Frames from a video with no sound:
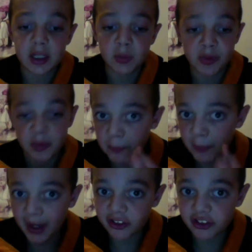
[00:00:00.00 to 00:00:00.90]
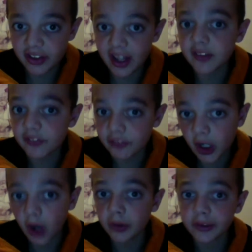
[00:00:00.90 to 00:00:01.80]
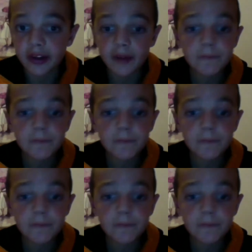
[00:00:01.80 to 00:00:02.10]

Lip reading: with a match day vlog